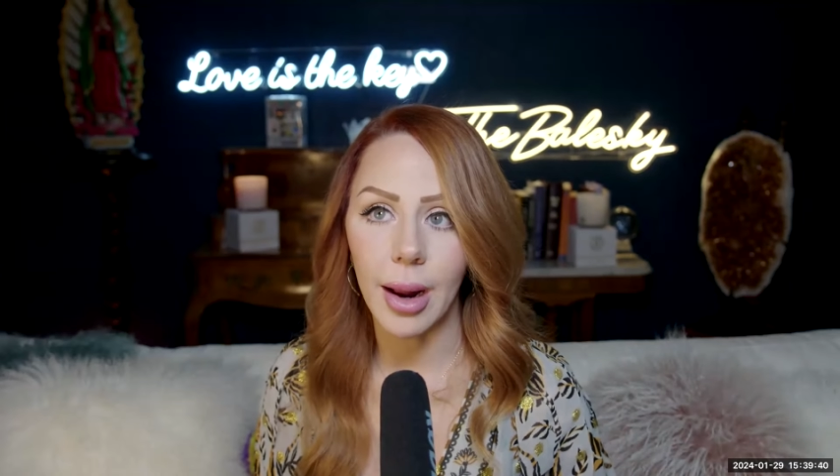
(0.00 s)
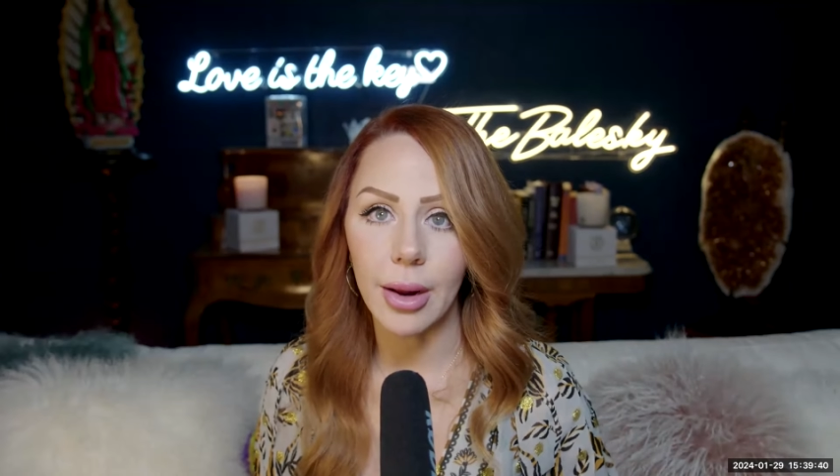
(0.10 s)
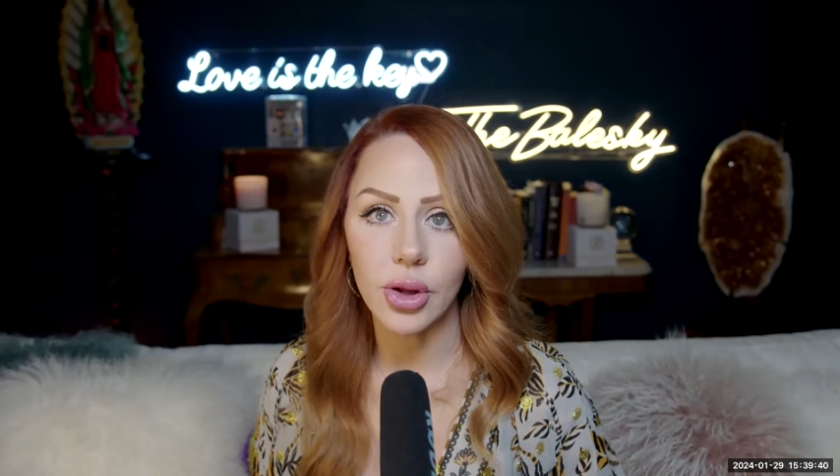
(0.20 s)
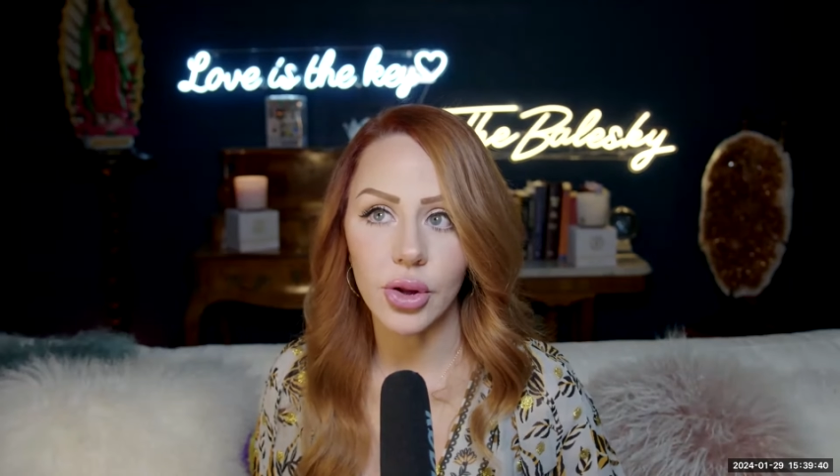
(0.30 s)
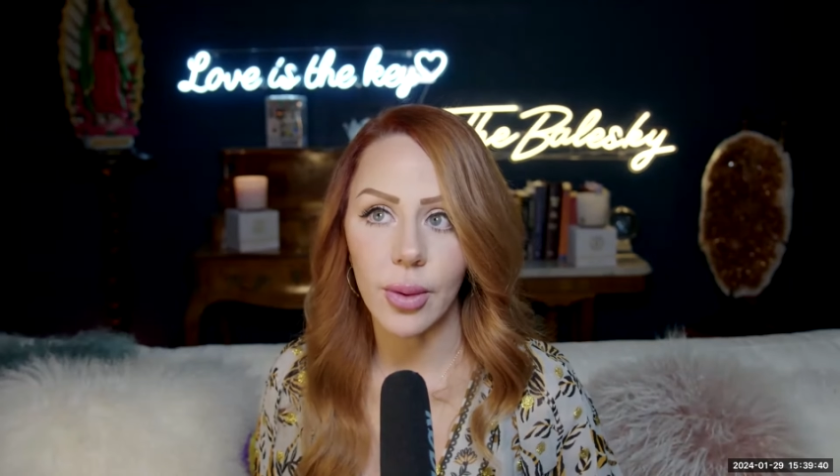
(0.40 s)
But
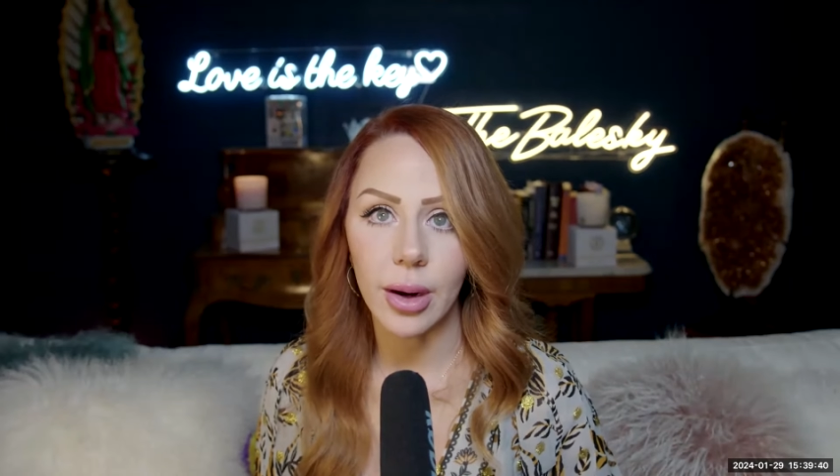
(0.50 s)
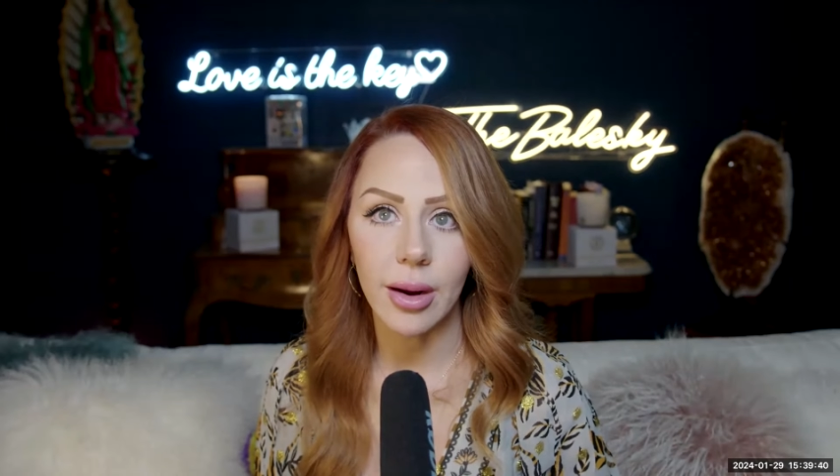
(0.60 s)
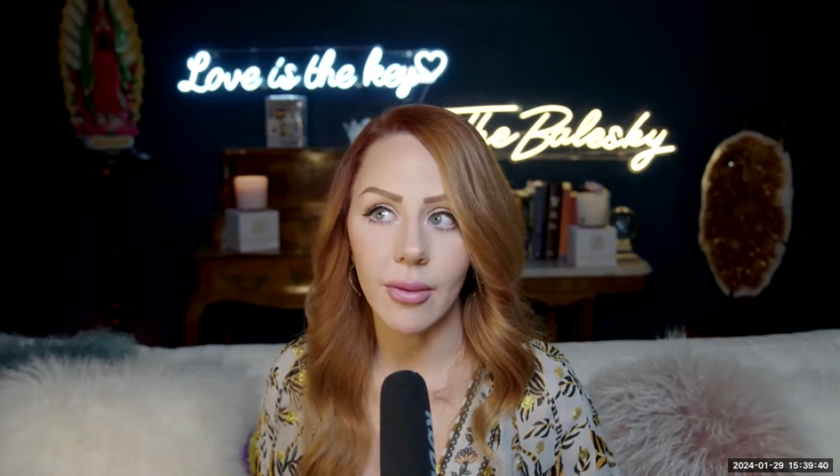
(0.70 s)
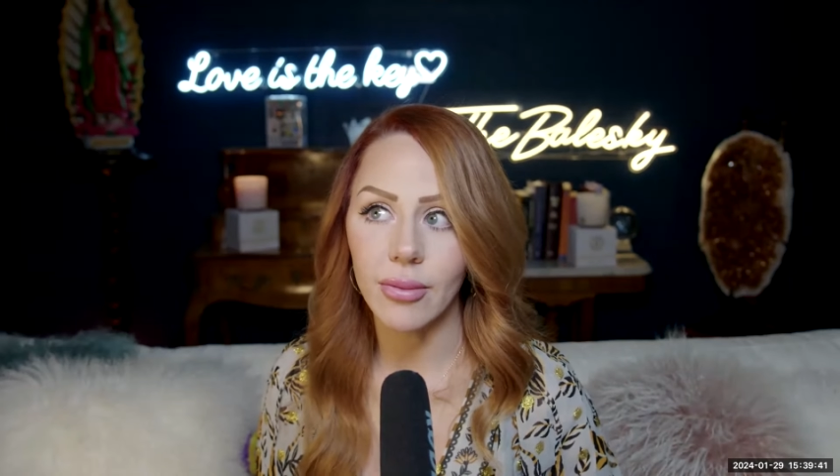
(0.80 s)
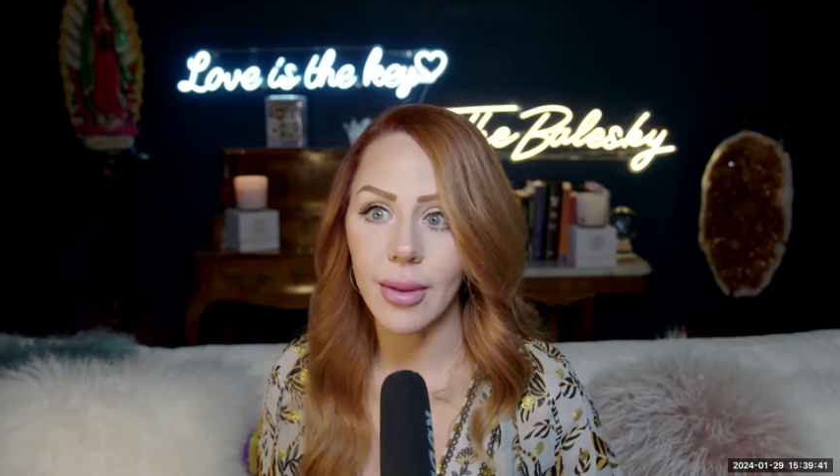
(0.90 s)
I just read
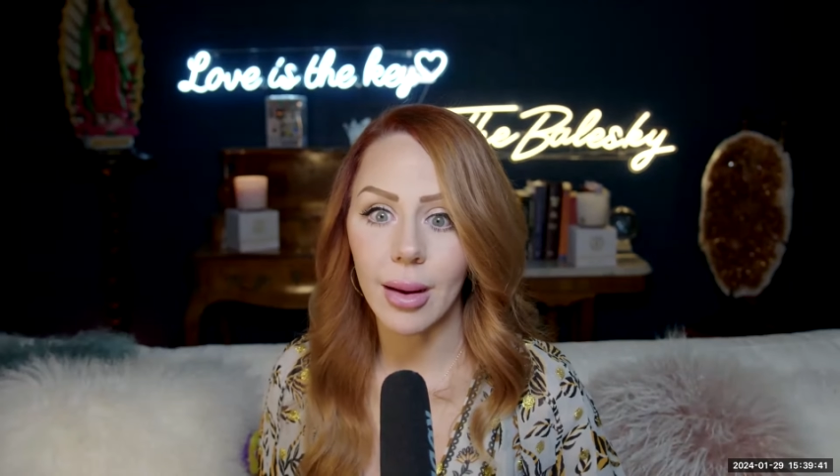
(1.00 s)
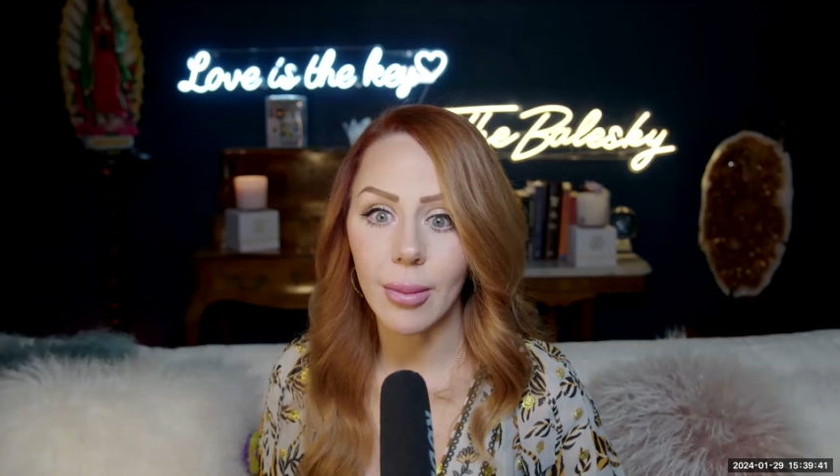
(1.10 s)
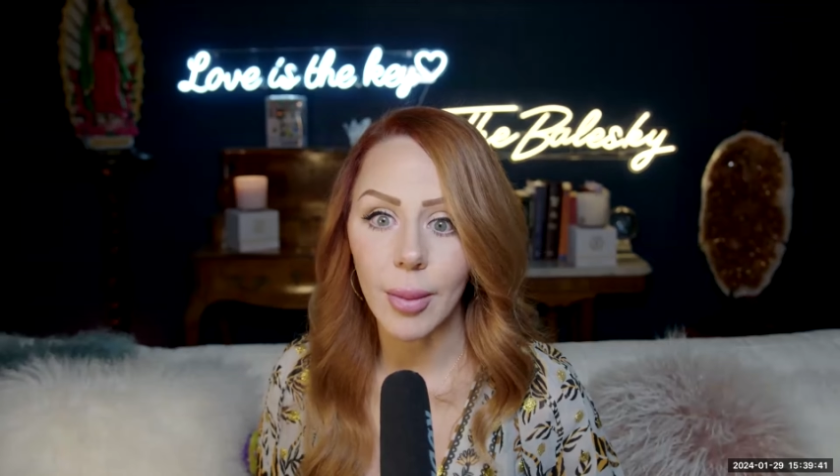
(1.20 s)
it. I was like,